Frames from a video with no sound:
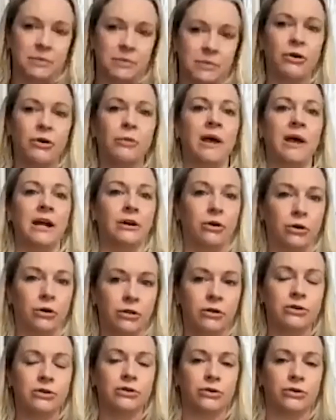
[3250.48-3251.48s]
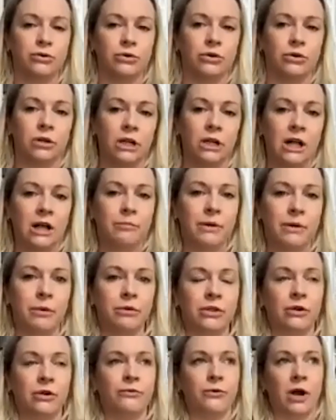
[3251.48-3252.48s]
their own bed, go to their school, be with their
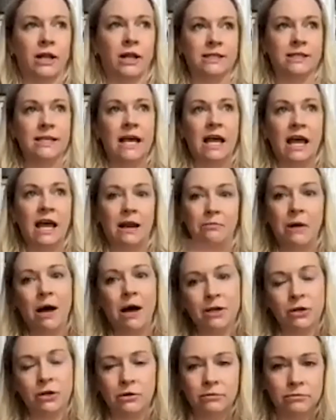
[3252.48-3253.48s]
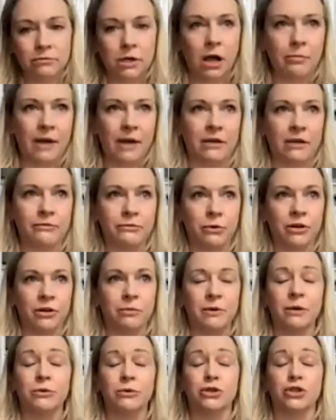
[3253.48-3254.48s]
friends, and mommy will come back and forth. But it
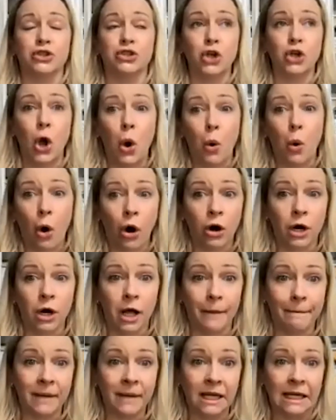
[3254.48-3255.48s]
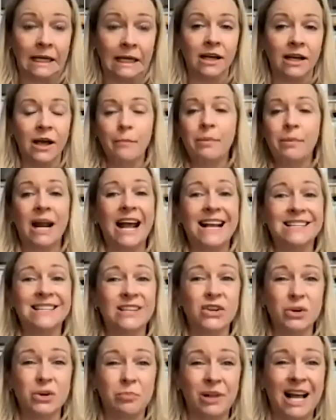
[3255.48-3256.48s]
was so hard on me. But I had such a
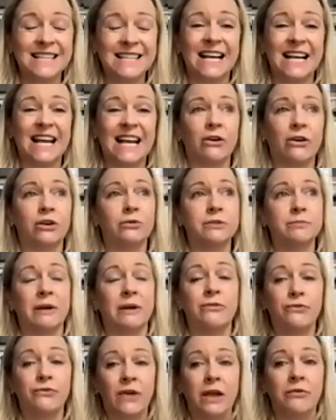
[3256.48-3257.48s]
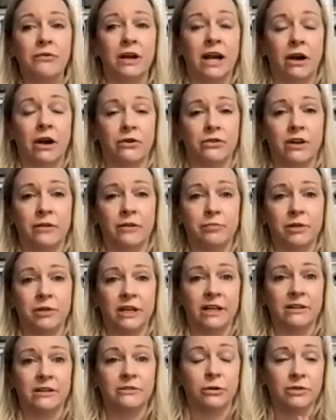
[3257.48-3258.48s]
blast. That character was my favorite character that I
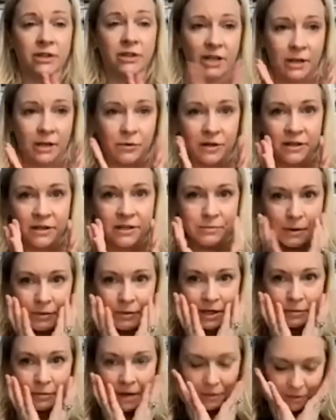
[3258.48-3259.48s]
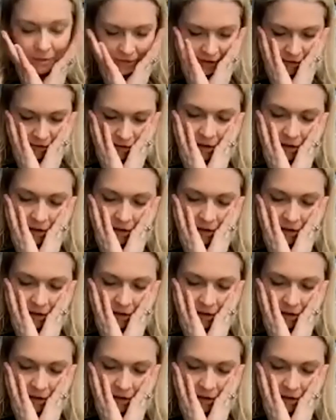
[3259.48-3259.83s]
played. Don't tell anyone because people get mad about that.